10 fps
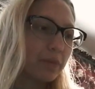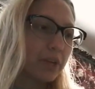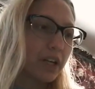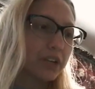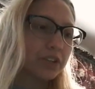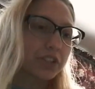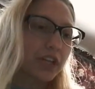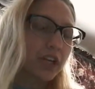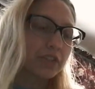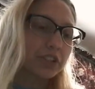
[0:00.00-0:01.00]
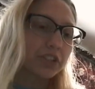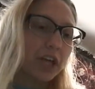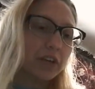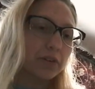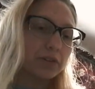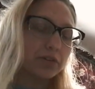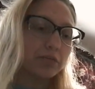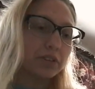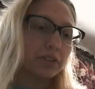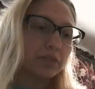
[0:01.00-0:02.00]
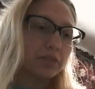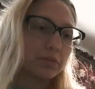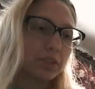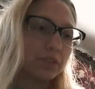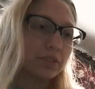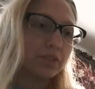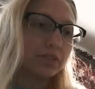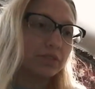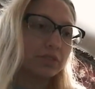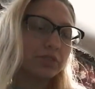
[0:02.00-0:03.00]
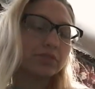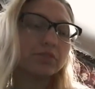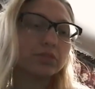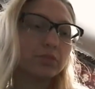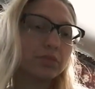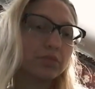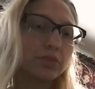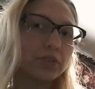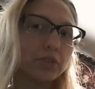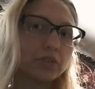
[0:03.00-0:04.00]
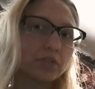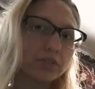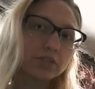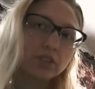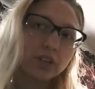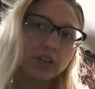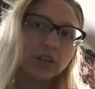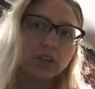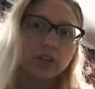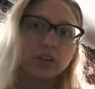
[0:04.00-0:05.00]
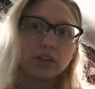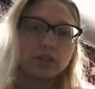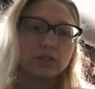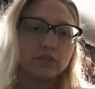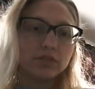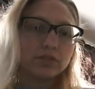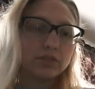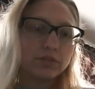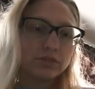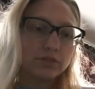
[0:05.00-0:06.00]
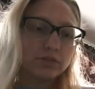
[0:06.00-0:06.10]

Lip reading: mean, I understand having standards, but I mean, this is just a little bit ridiculous. It's,